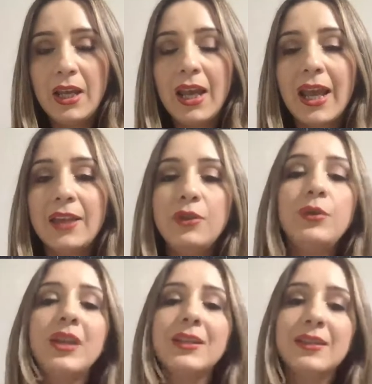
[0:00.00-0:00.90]
and you
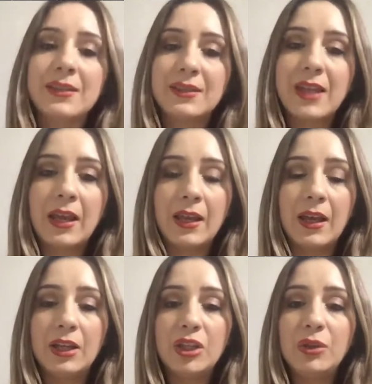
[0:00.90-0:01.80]

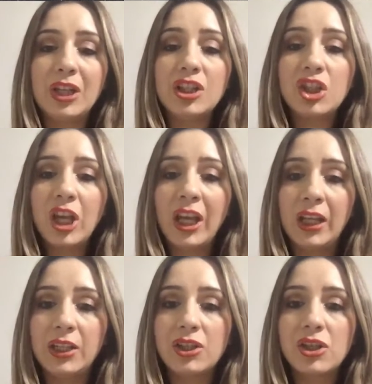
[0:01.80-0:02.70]
can
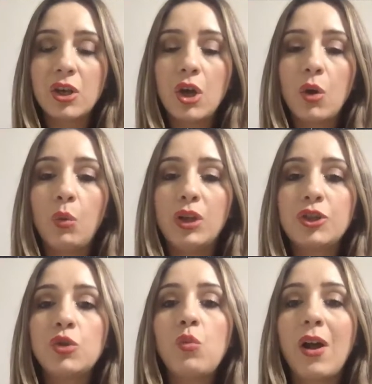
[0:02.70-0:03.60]
change what
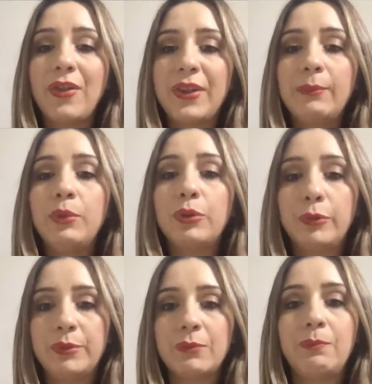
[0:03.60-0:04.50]
you want them
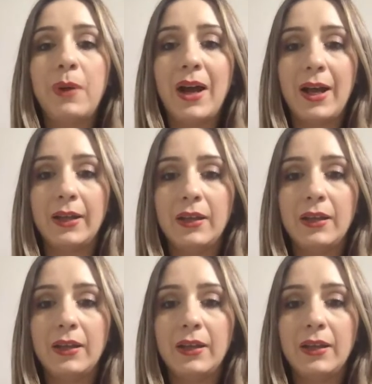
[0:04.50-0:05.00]
grouped by.